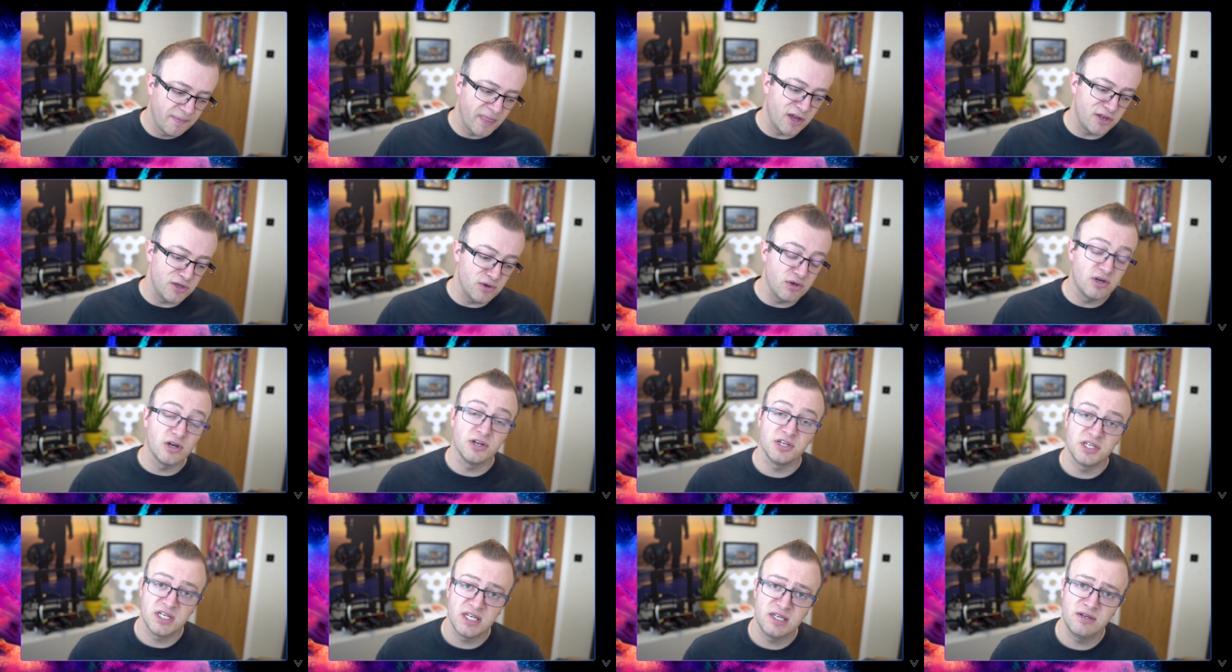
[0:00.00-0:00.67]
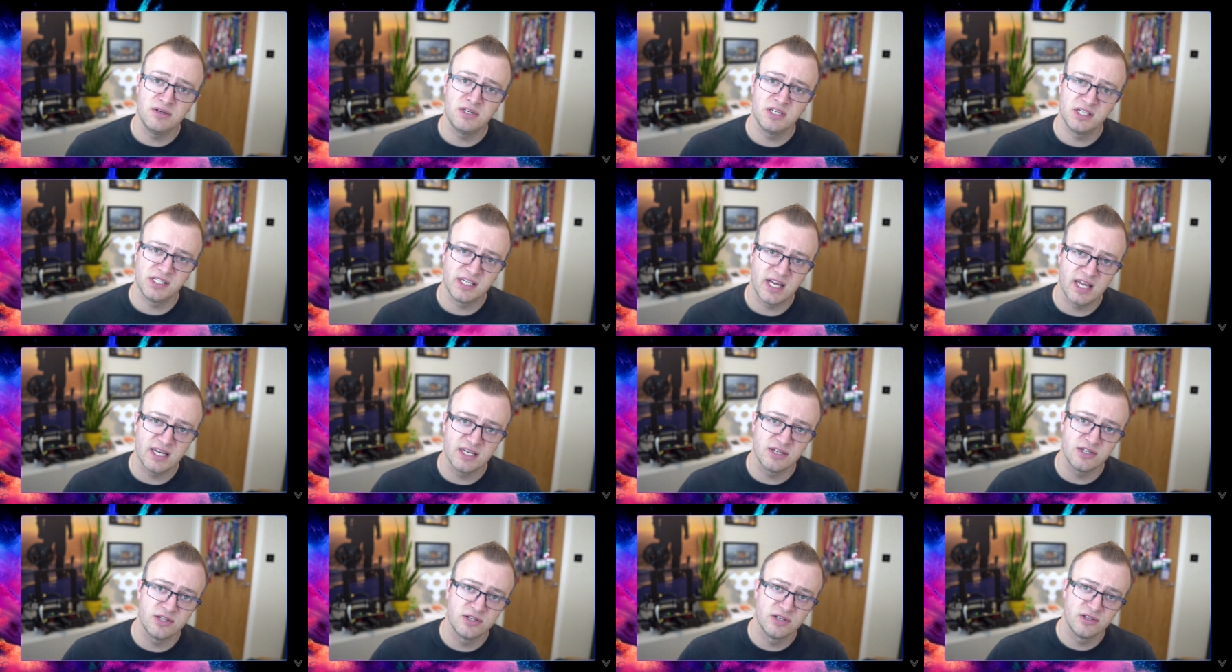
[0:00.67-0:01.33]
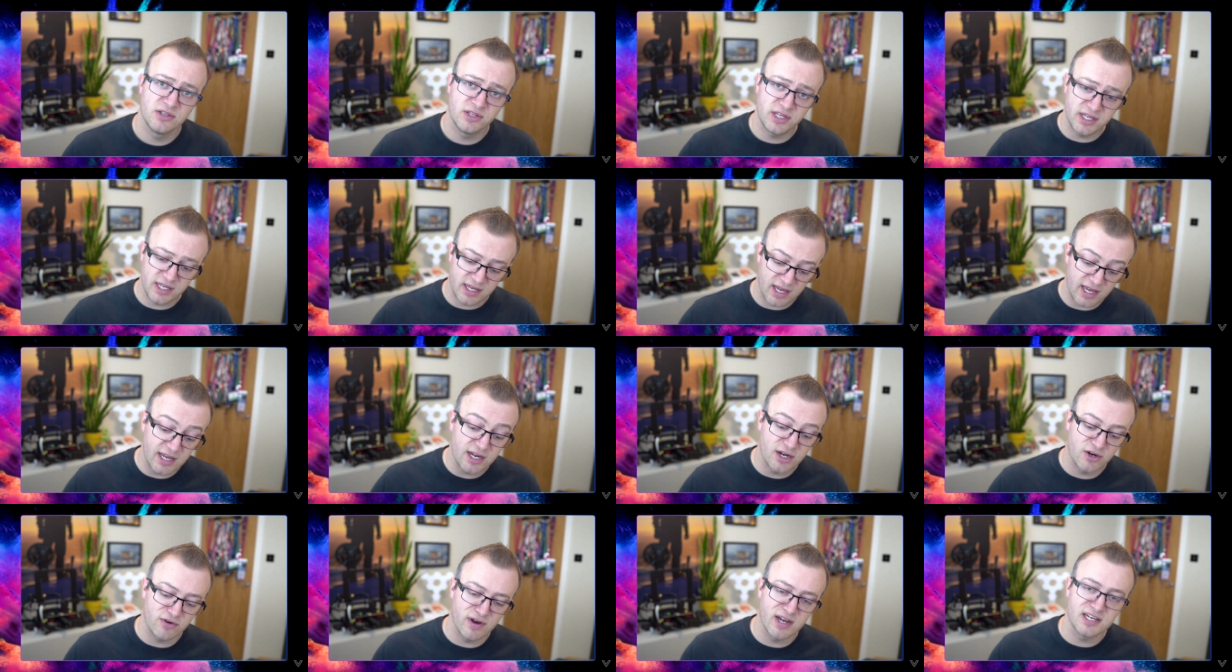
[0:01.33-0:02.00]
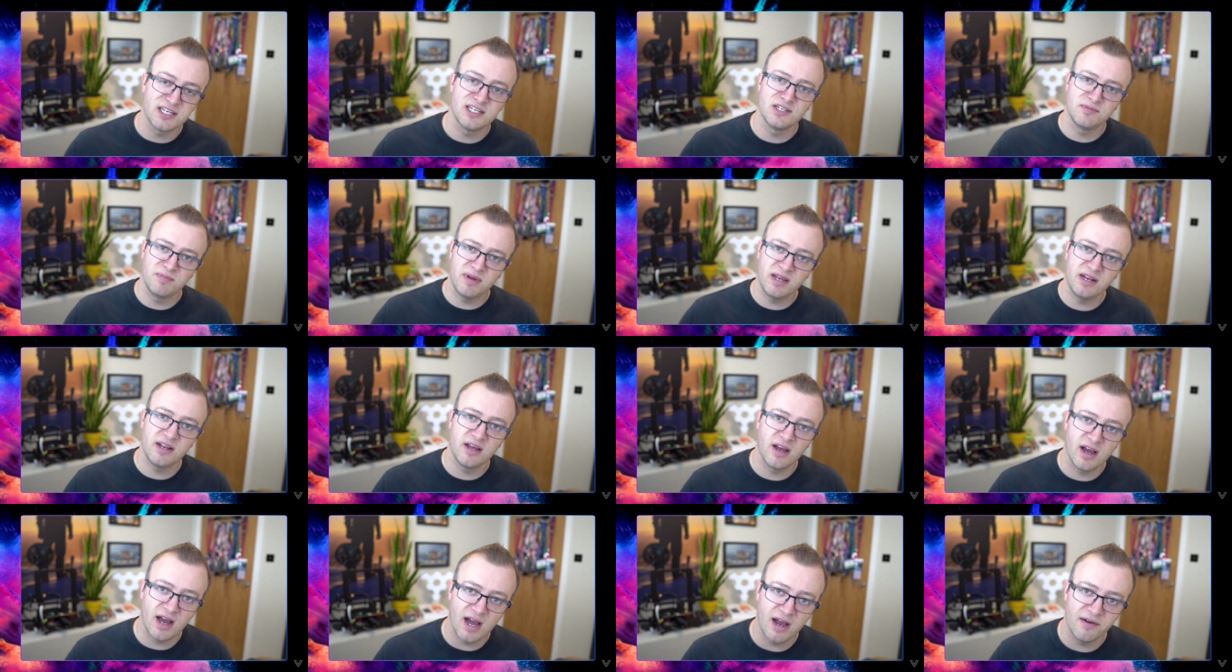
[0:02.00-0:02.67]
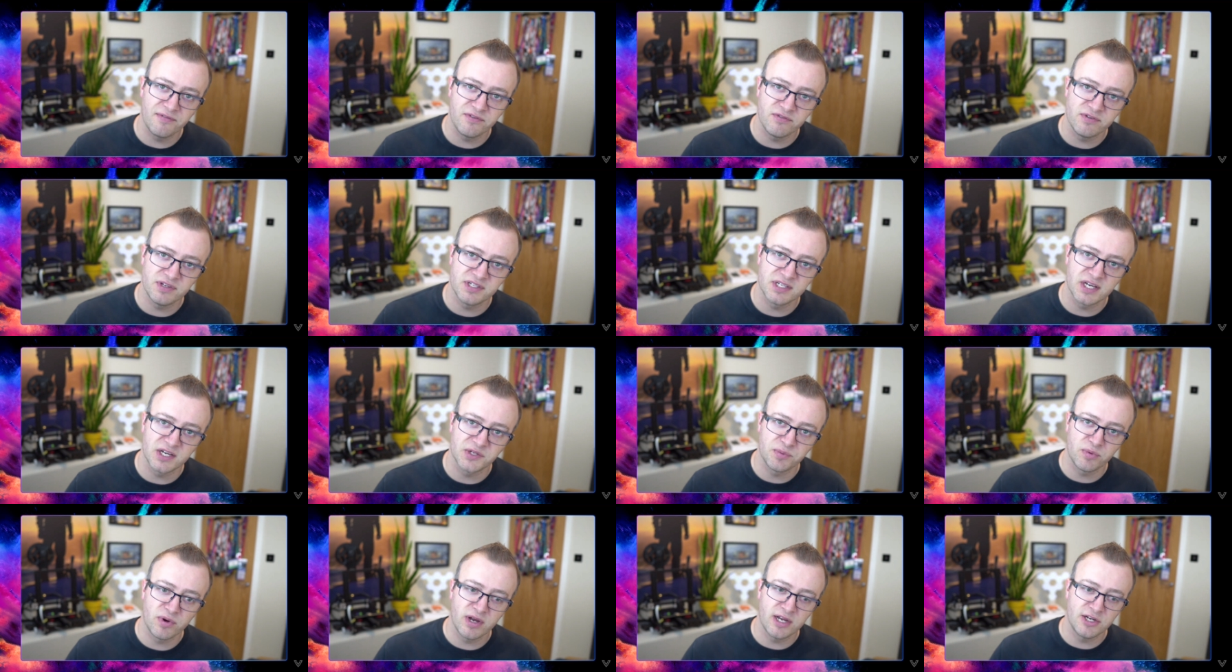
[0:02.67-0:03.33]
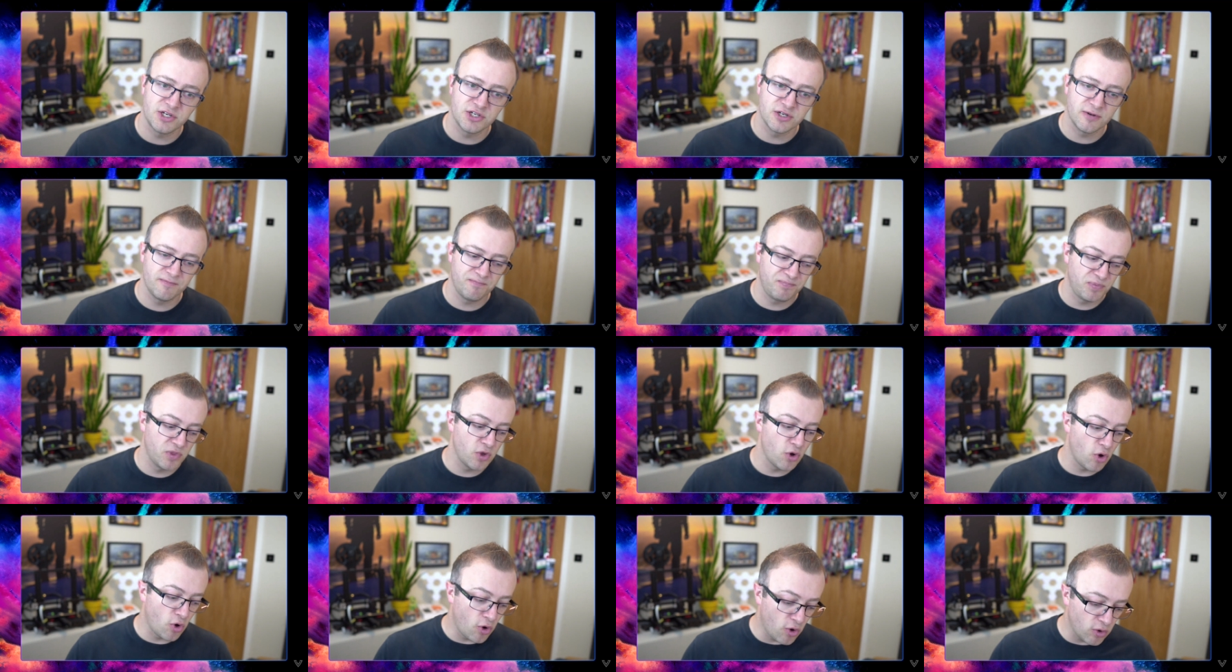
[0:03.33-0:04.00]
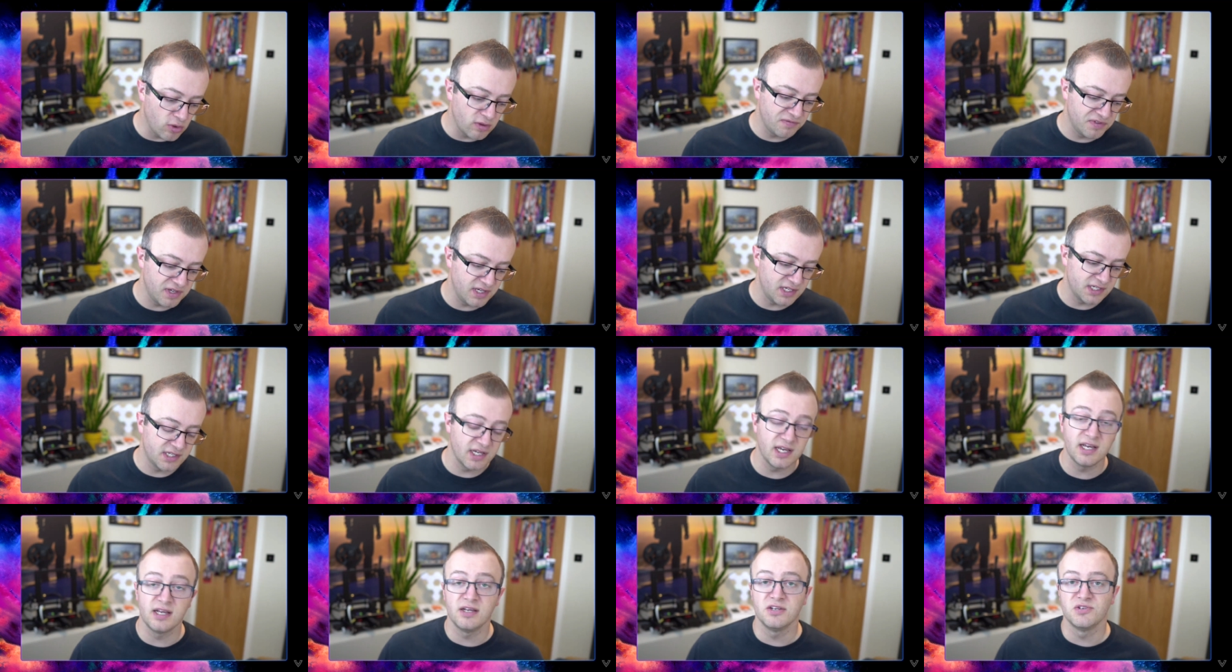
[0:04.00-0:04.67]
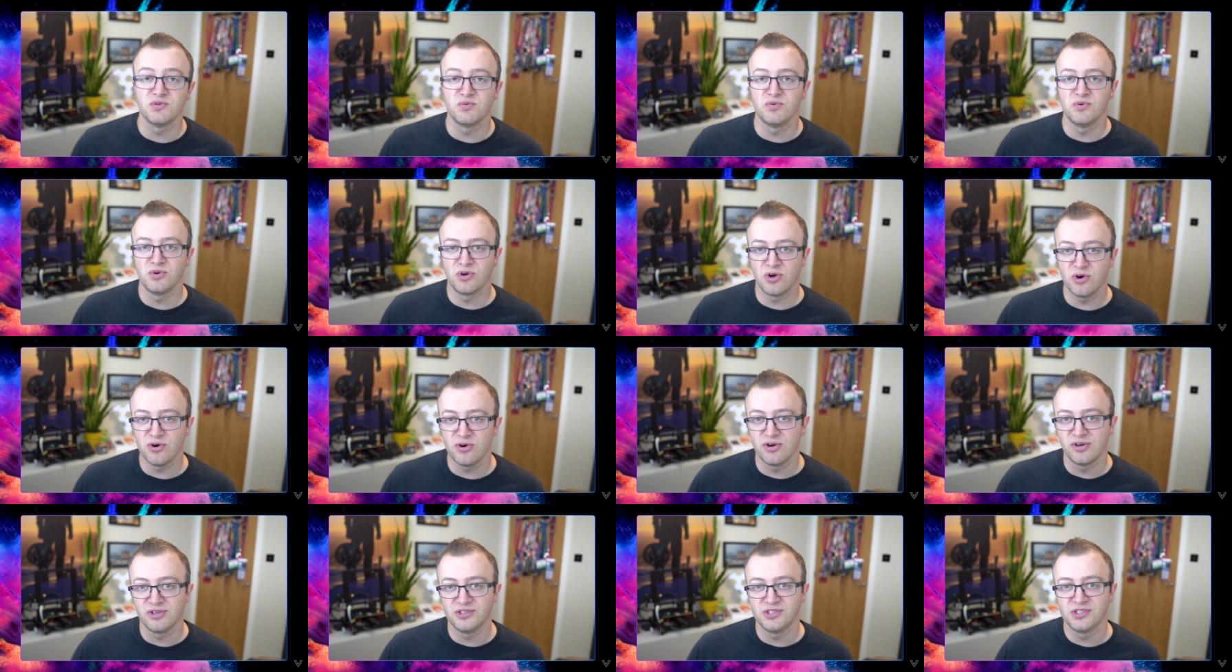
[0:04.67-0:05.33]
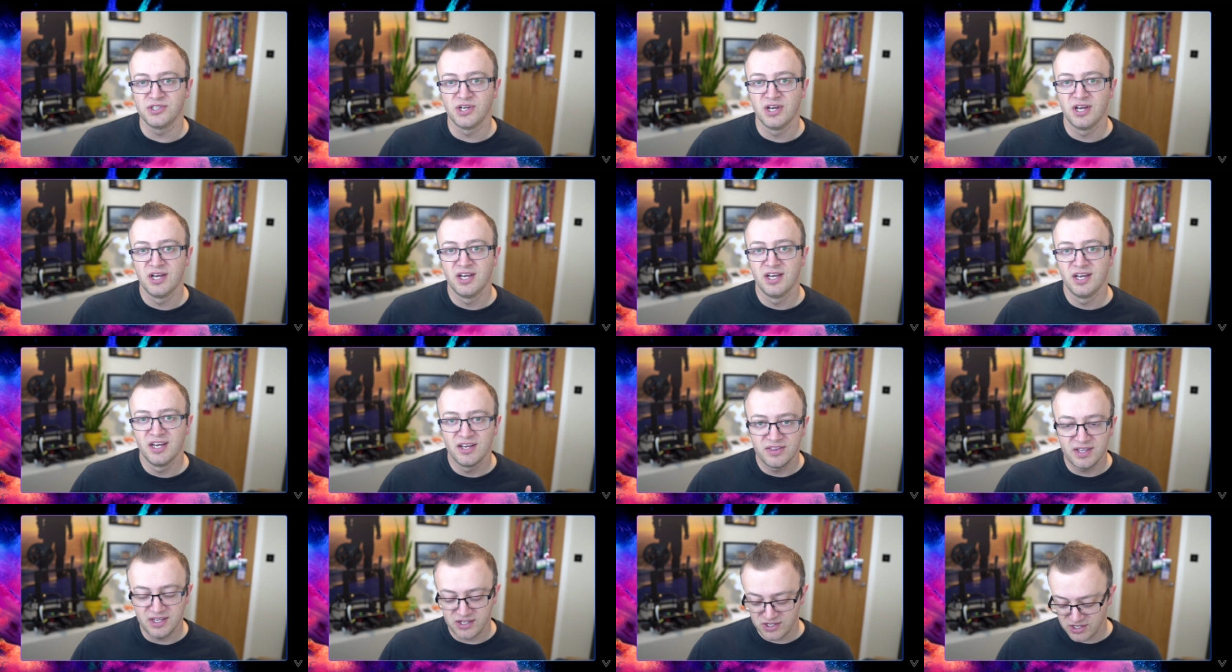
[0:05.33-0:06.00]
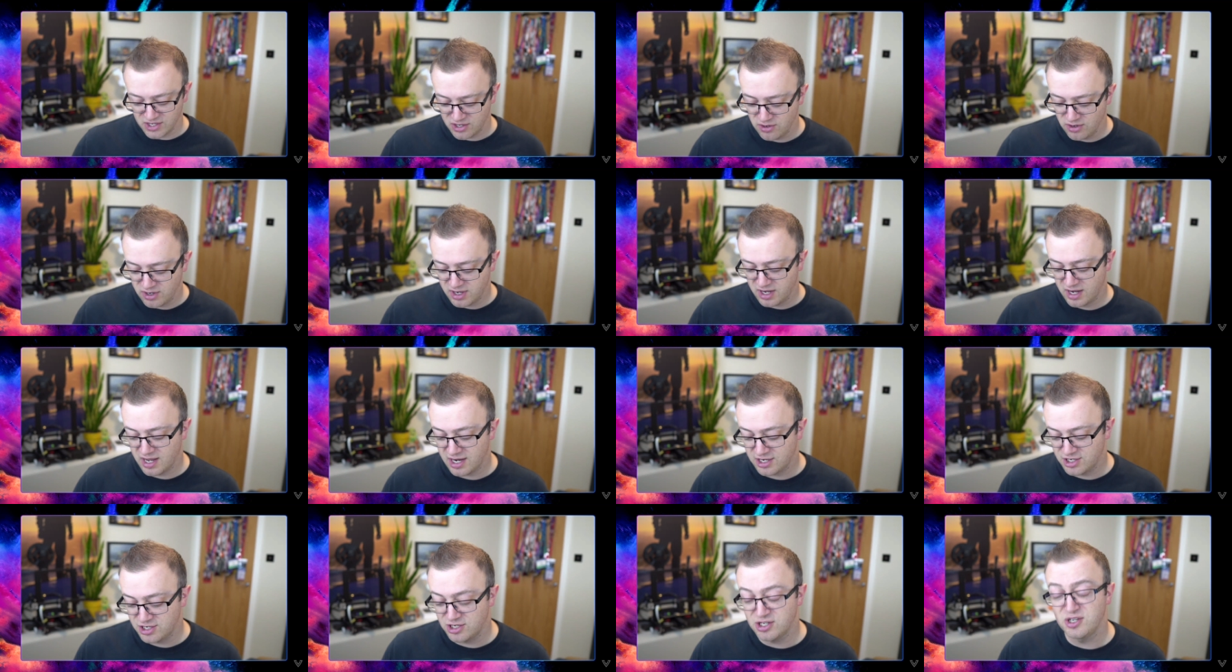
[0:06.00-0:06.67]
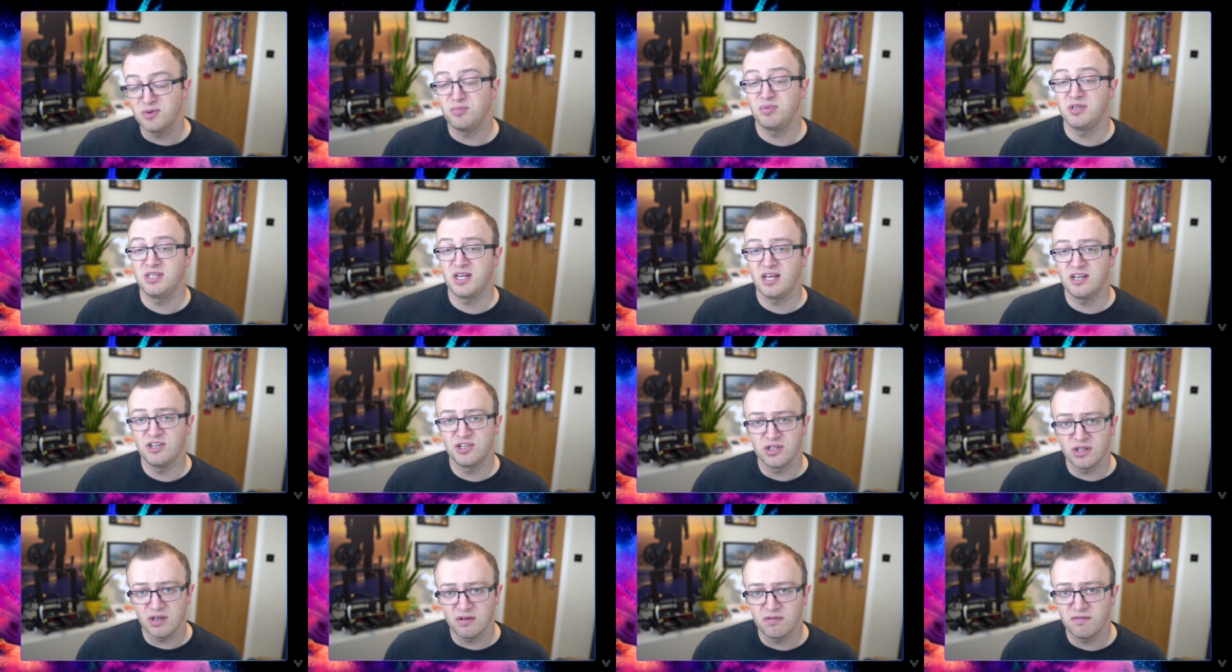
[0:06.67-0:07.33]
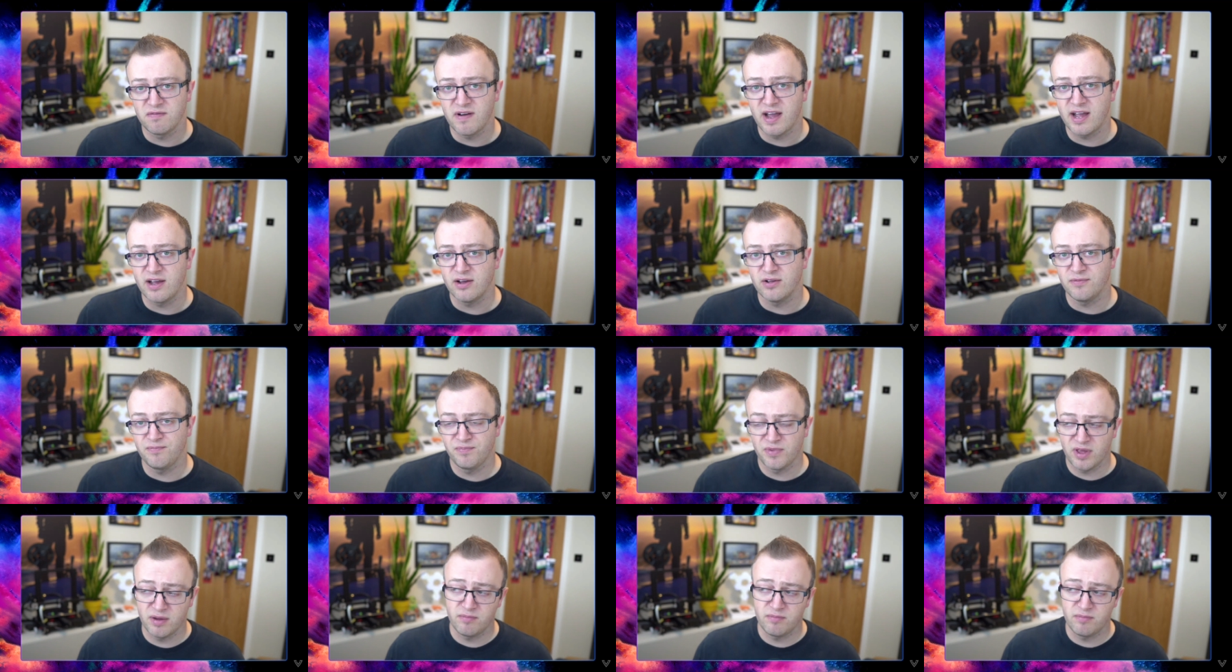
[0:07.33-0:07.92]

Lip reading: and you continue to send the incorrect intermediate after its expiration, all of these things will cause the secure connection to potentially fail,